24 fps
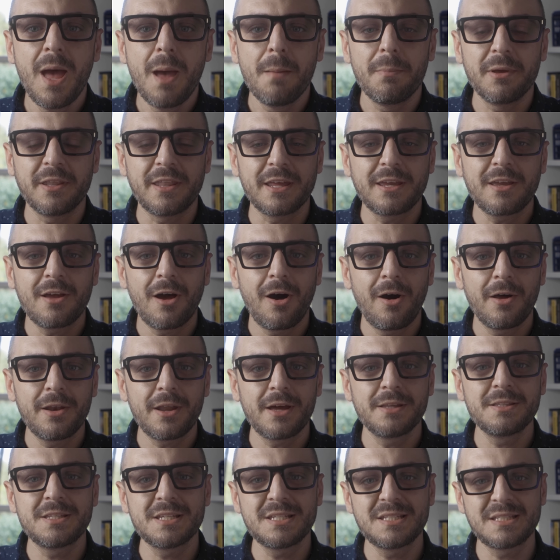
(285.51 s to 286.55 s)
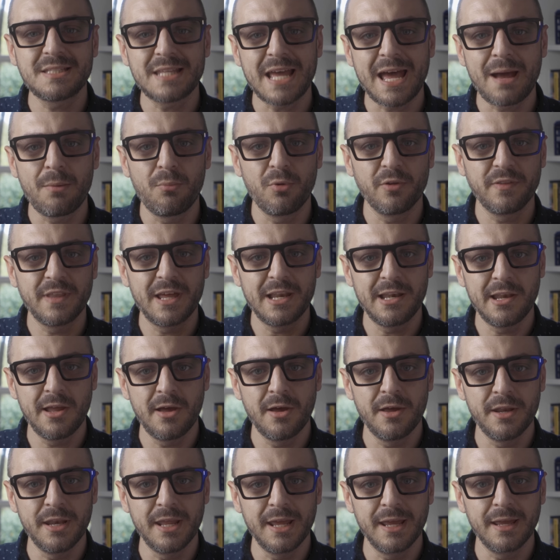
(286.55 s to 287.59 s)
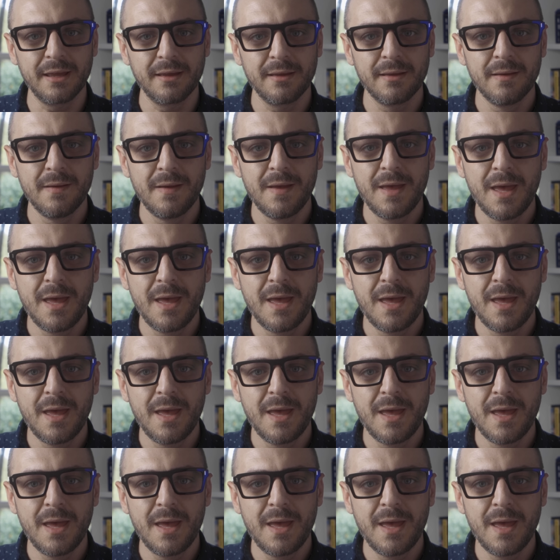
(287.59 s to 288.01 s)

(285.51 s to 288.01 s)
but they can't understand what they're learning.